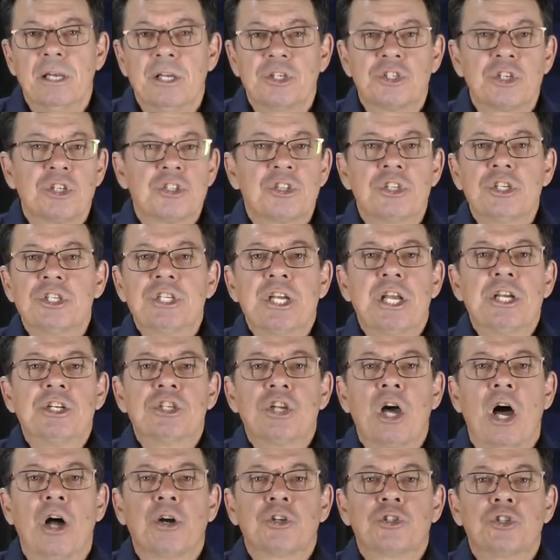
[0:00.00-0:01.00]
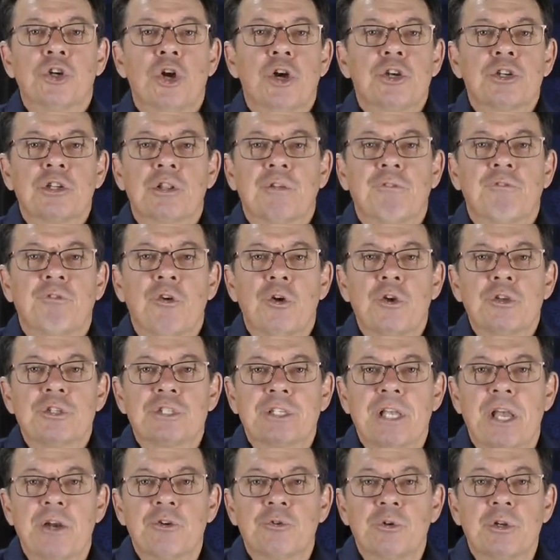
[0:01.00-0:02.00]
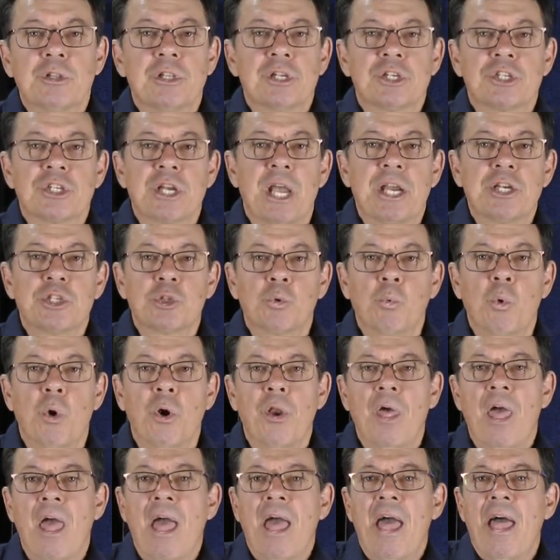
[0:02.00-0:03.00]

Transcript: Just the Gentile church of the first century that changed the world,